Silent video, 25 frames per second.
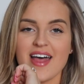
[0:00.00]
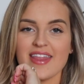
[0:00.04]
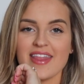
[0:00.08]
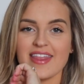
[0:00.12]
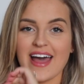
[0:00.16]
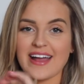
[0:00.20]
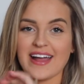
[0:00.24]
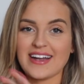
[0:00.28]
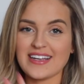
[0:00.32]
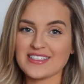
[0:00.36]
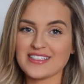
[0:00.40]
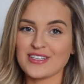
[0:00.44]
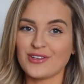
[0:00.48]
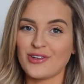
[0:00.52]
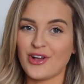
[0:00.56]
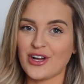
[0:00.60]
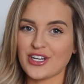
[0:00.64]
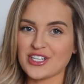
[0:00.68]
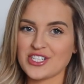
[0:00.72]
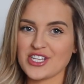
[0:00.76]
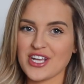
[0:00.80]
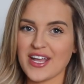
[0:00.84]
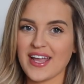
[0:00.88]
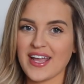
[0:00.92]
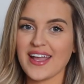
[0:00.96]
that is
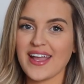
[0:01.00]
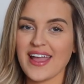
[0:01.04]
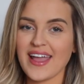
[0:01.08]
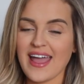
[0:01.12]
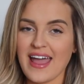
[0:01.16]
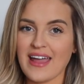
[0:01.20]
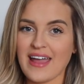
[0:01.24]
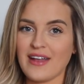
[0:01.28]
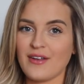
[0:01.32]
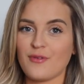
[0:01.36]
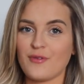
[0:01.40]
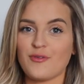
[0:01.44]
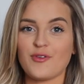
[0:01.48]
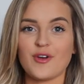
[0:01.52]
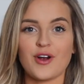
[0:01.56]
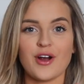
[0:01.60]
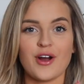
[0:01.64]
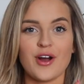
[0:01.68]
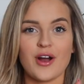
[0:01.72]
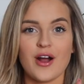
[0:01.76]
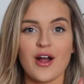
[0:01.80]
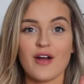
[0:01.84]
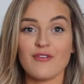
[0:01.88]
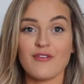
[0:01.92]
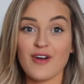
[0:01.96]
launching, and
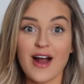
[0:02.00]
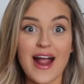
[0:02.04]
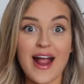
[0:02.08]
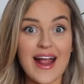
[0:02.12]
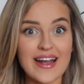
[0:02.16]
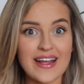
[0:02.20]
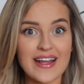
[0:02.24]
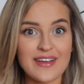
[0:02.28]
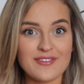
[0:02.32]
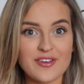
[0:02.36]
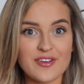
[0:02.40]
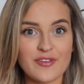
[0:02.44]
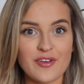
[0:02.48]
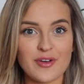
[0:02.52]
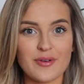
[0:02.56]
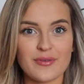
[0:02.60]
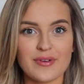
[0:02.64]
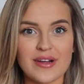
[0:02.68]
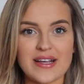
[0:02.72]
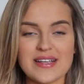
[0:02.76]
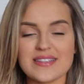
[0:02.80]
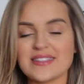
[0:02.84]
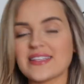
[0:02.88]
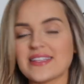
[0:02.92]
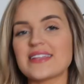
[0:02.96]
for a variety of different
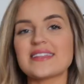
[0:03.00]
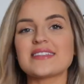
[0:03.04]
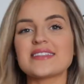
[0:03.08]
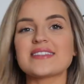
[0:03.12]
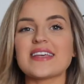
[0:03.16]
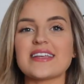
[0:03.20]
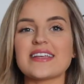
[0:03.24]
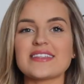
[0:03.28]
reasons.